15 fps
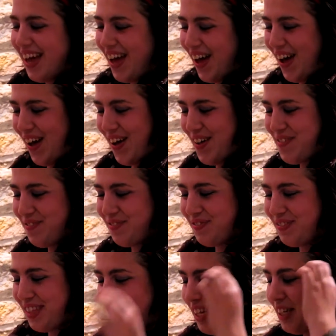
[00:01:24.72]
Um,
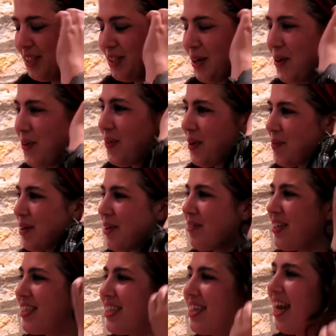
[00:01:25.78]
so what I'm going to
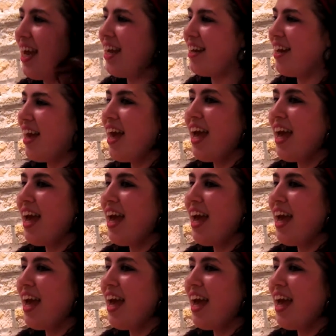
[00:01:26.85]
read tonight